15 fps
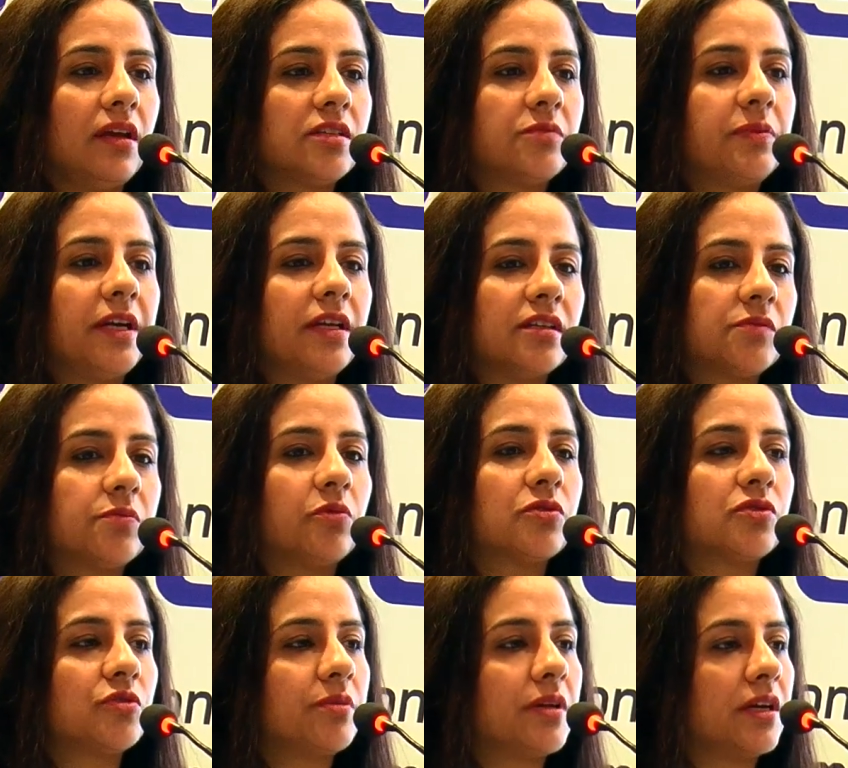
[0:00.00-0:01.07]
is
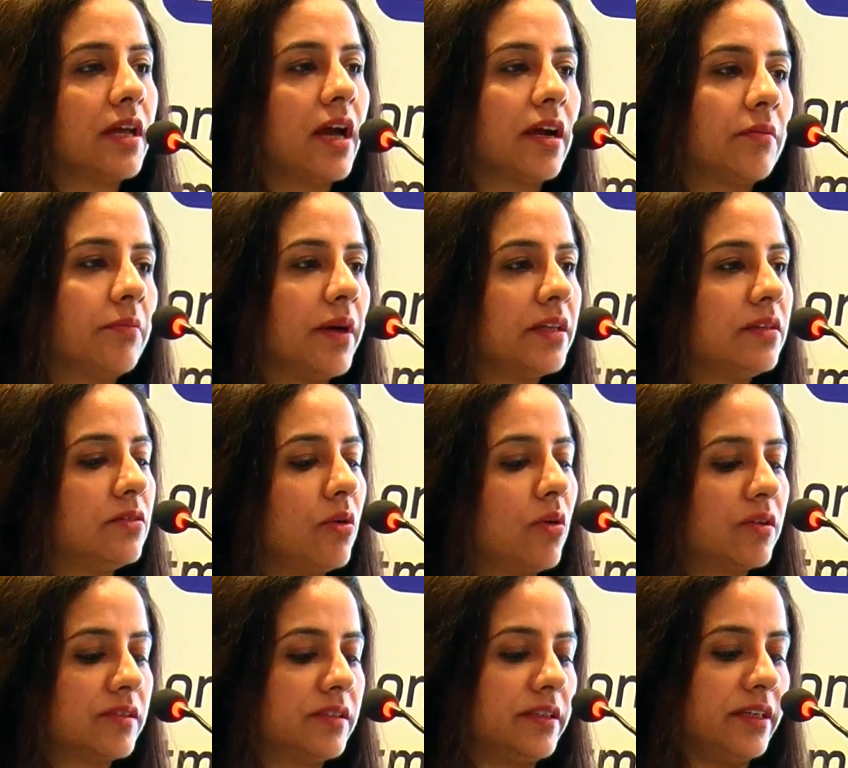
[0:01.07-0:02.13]
predisposed to be attacked by the
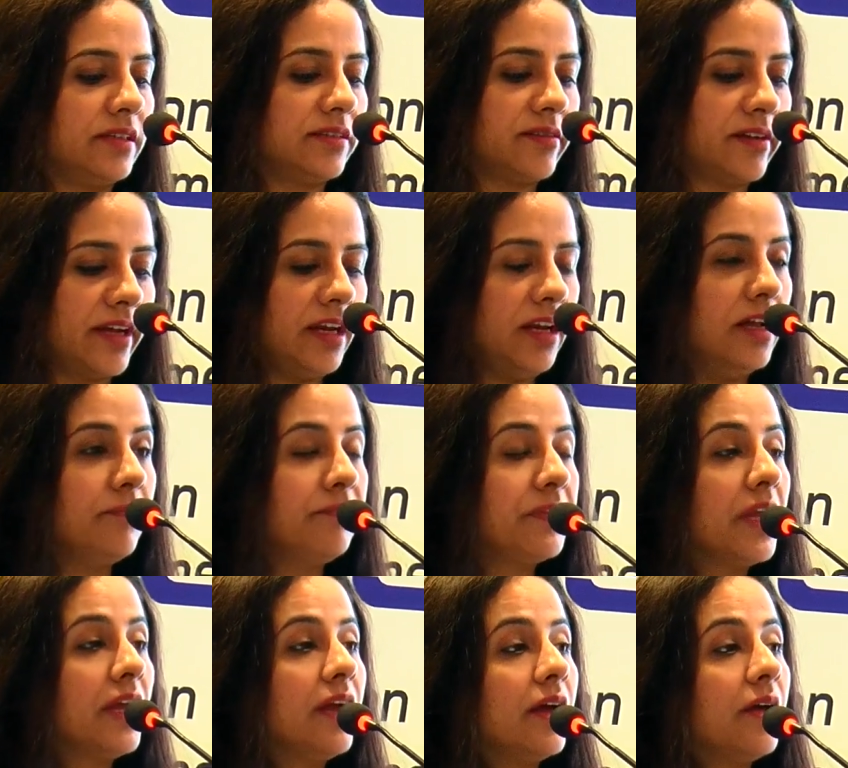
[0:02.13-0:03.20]
oxidants, right?
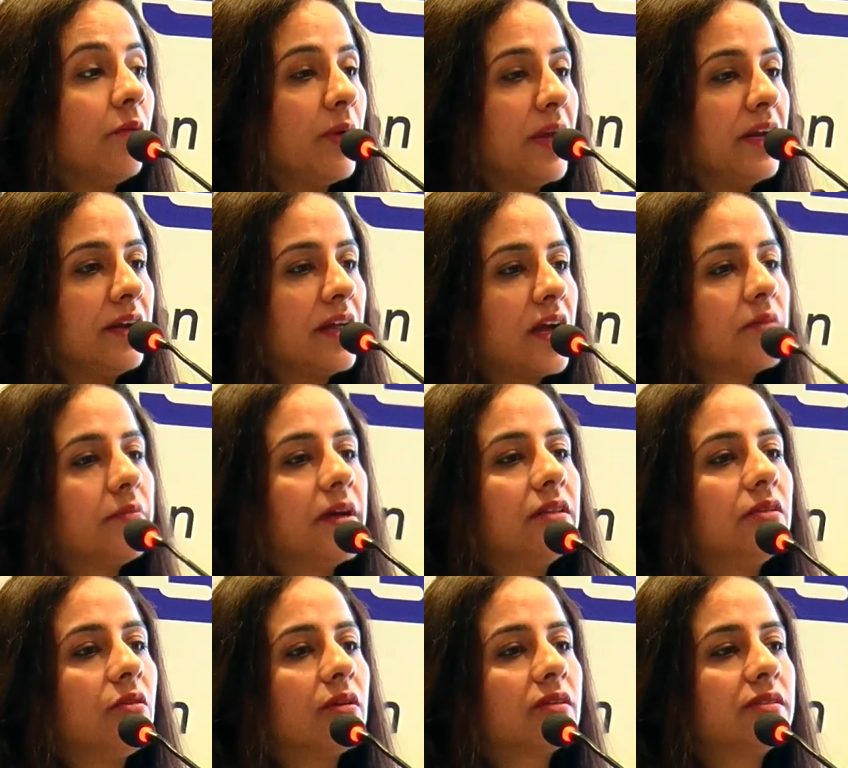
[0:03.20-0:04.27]
When attacked by
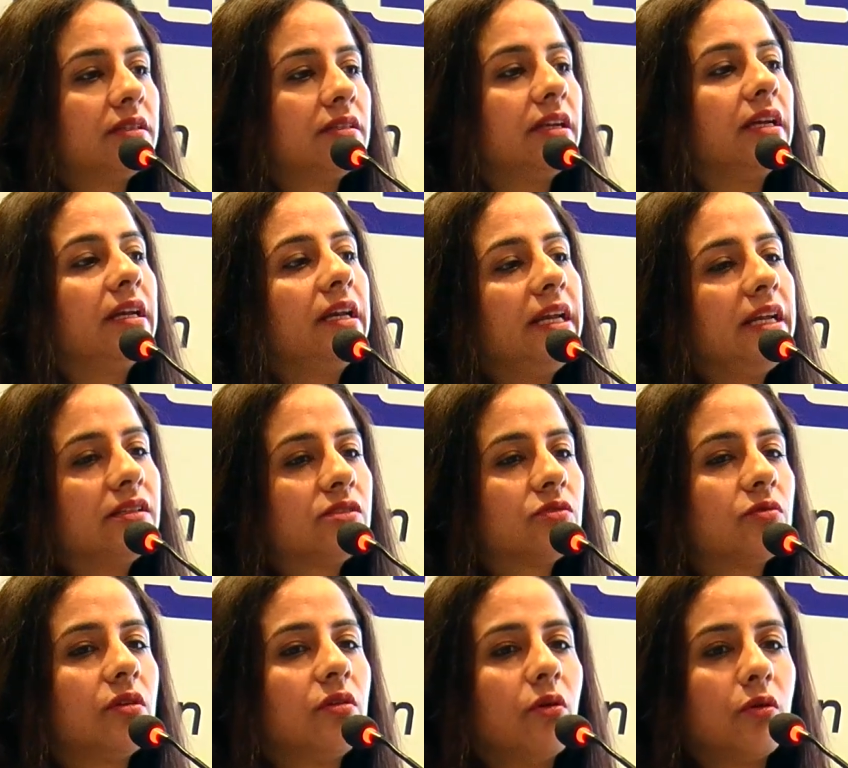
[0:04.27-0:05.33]
the oxidant, it leads to
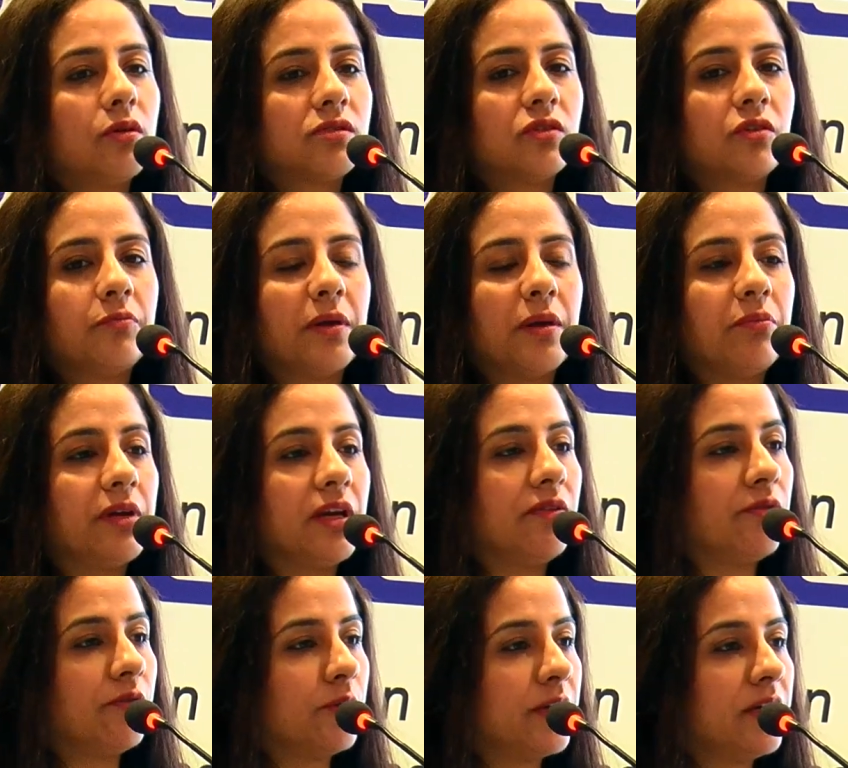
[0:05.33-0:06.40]
the loss of
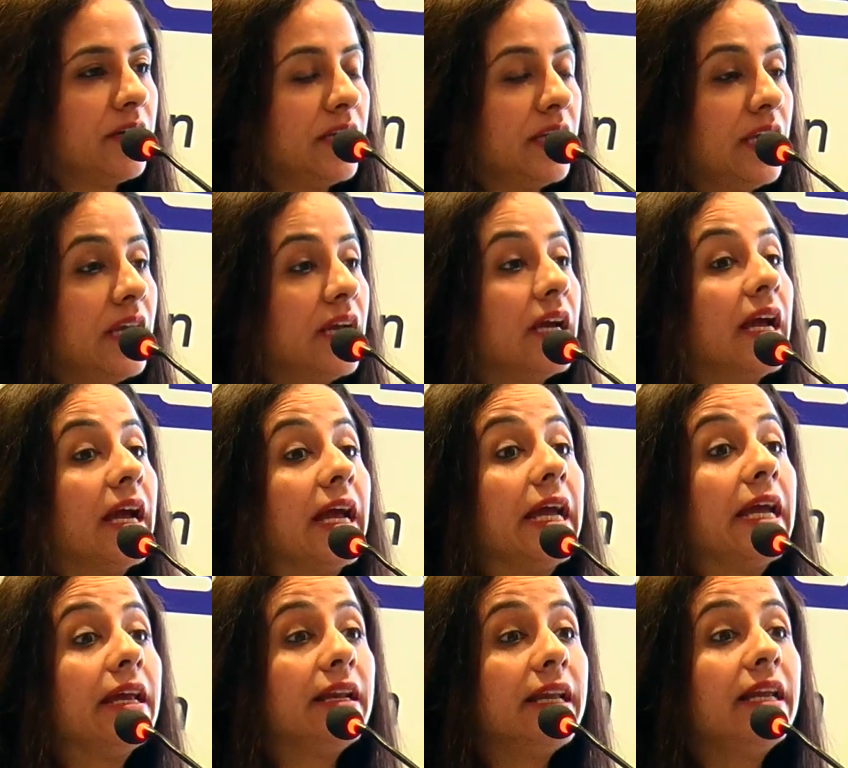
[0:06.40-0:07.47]
membrane fluidity,
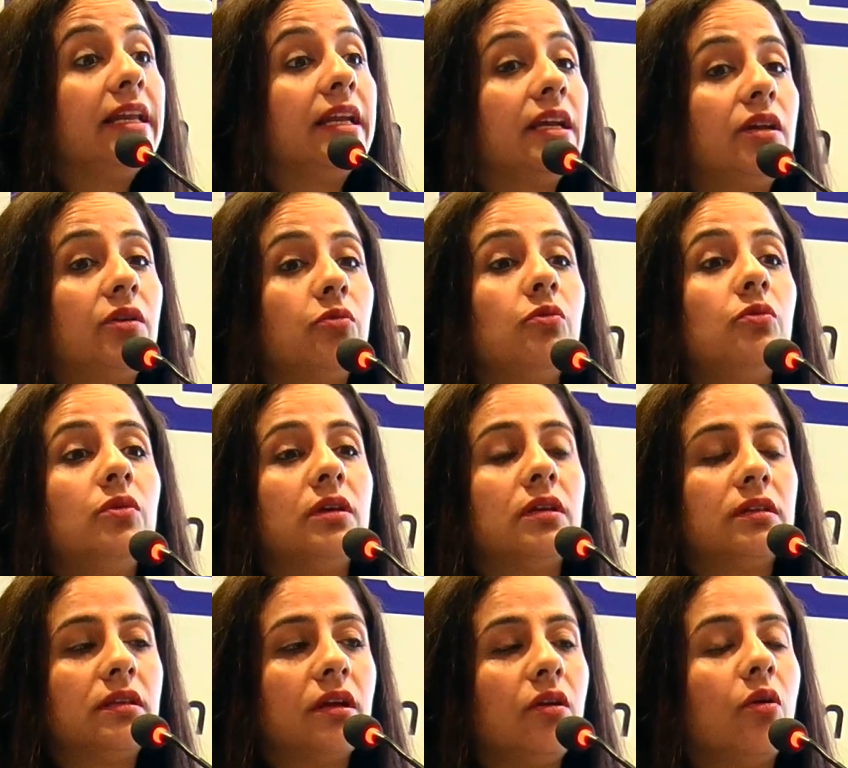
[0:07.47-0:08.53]
leading to
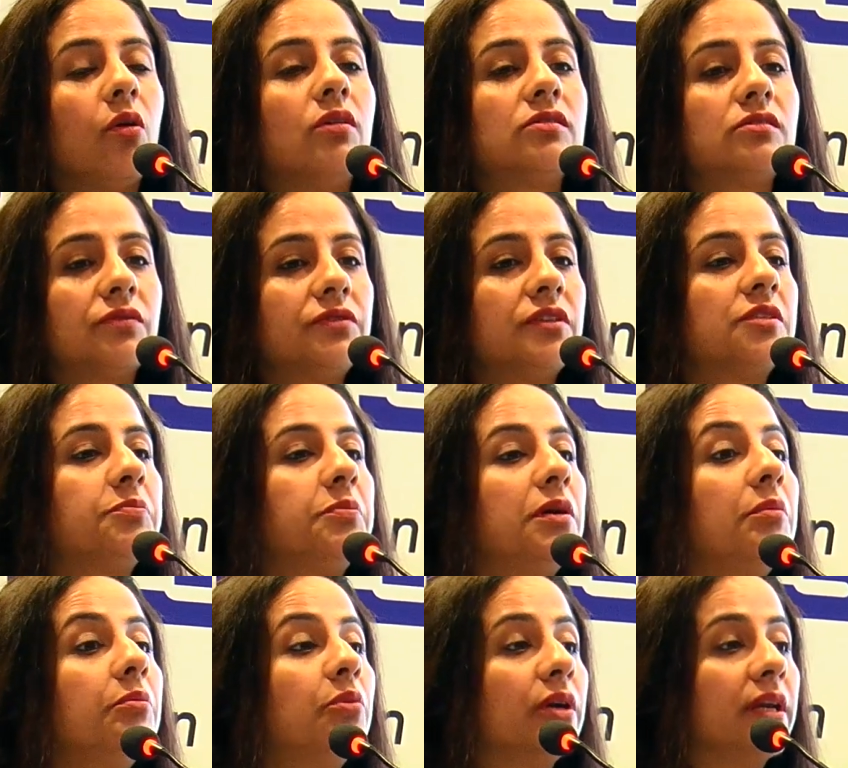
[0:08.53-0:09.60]
the loss of the
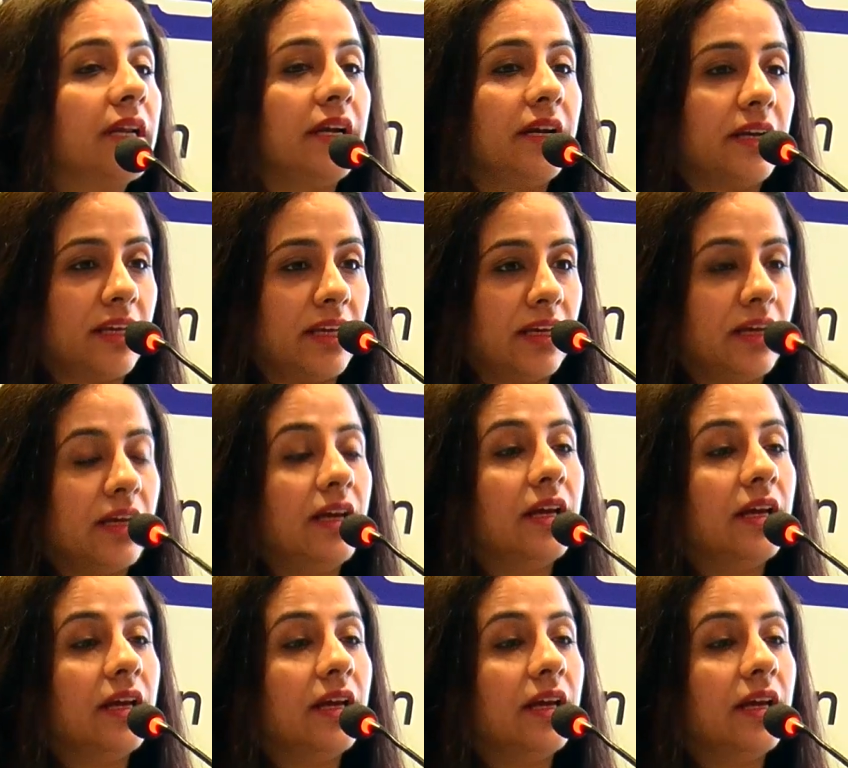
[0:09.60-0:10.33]
sperm motility.